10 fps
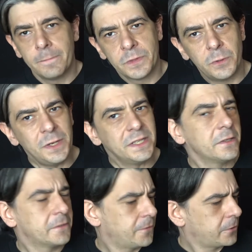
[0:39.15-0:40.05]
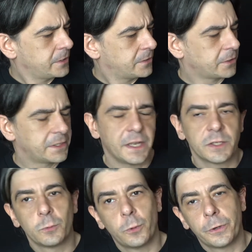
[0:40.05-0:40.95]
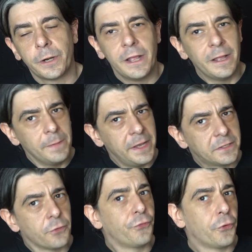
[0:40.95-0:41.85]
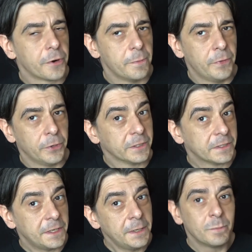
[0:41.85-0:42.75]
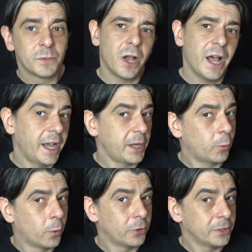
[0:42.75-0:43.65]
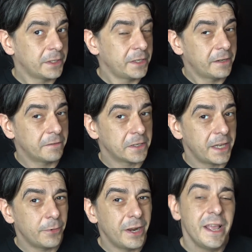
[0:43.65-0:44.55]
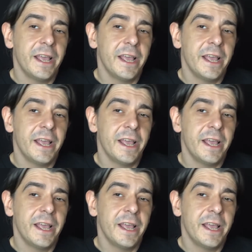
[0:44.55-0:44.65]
The reasons for its success were its affordability, the high quality of the camera,